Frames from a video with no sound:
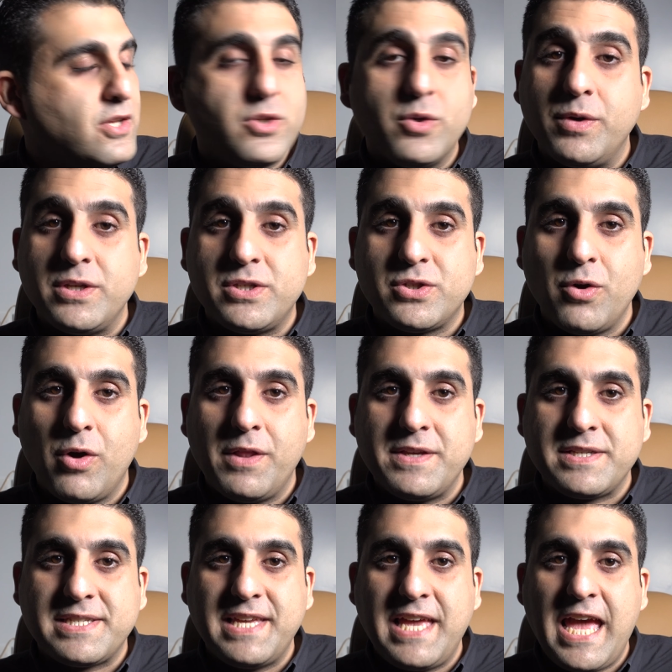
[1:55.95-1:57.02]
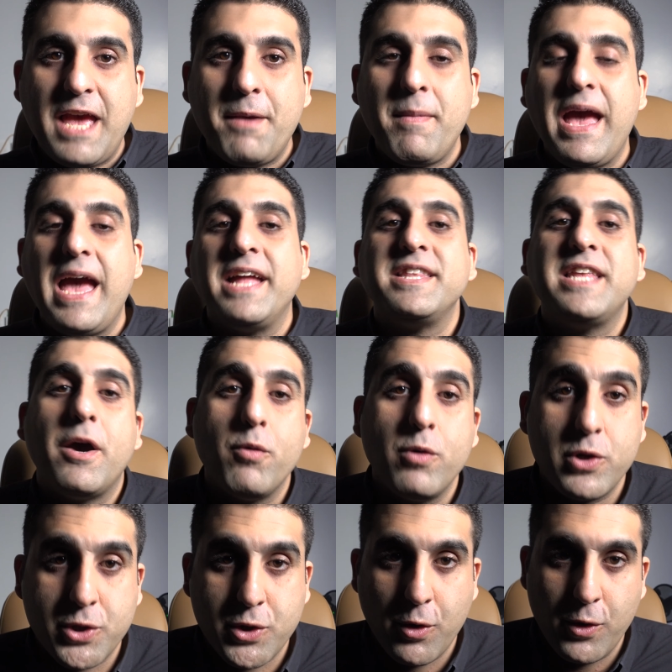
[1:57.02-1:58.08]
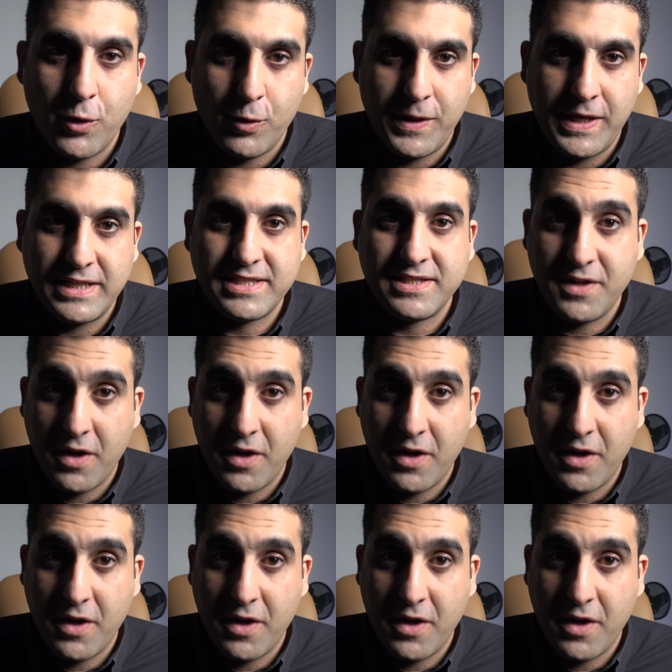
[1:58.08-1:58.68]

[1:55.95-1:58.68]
to install this game, and I will show you this